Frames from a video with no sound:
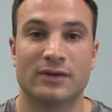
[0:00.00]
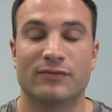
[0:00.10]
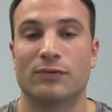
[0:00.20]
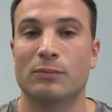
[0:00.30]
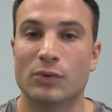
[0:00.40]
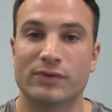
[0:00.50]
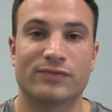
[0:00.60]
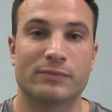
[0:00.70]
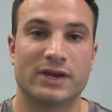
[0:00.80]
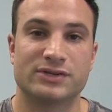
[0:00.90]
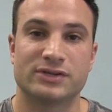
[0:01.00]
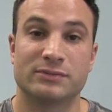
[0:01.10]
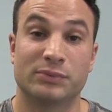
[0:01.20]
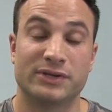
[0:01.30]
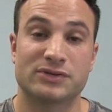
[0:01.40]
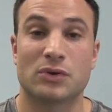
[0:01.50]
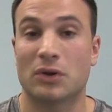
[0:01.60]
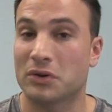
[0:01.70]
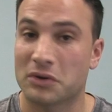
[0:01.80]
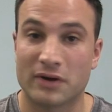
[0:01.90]
For more information, please
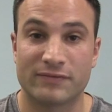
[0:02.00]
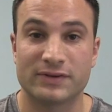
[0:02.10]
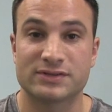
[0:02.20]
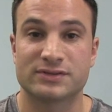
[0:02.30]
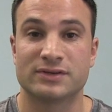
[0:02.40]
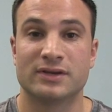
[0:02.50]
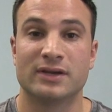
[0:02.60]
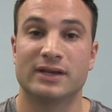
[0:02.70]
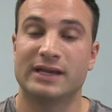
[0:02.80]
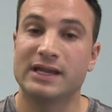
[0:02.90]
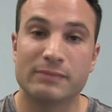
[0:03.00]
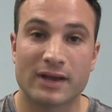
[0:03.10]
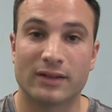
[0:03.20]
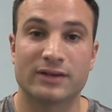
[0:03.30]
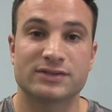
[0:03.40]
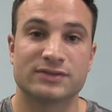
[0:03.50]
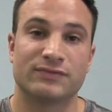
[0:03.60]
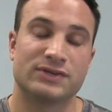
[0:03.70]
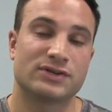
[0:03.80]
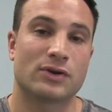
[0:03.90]
call our office, email us,
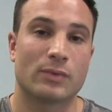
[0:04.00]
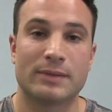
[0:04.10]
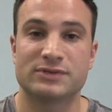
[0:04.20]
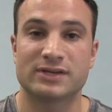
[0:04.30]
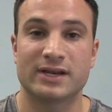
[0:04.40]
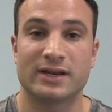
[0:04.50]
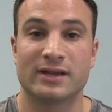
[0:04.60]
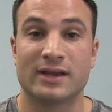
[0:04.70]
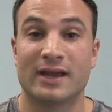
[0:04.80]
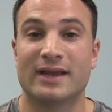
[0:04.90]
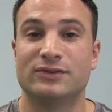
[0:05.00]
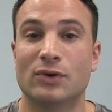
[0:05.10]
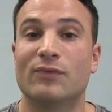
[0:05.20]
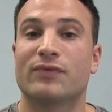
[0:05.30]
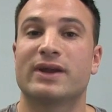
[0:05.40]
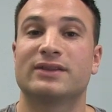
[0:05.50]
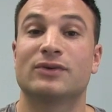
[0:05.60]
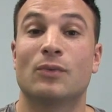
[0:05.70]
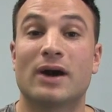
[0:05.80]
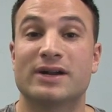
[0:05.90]
visit our website, and don't forget
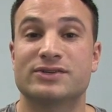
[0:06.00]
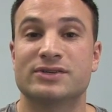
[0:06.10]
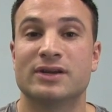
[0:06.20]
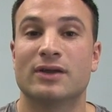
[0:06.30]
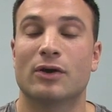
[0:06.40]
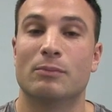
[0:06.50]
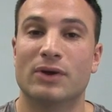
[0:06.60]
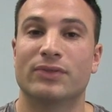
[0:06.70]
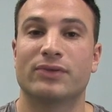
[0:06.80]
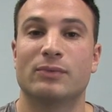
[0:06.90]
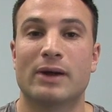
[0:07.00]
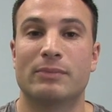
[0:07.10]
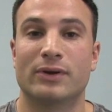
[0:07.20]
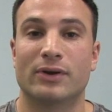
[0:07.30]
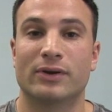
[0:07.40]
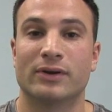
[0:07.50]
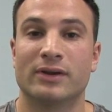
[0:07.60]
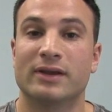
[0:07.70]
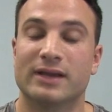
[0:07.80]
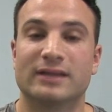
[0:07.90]
to watch our monthly webinar,
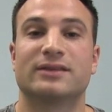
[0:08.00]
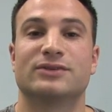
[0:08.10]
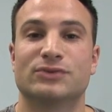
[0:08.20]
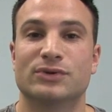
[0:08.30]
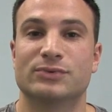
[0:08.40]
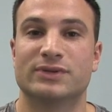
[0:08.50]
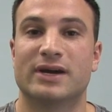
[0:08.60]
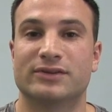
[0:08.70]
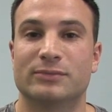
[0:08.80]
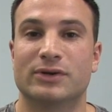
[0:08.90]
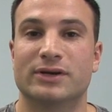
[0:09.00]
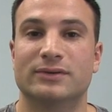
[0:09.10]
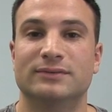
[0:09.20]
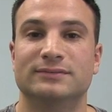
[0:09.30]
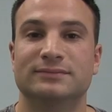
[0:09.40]
Get to the Source with Dr. Marco.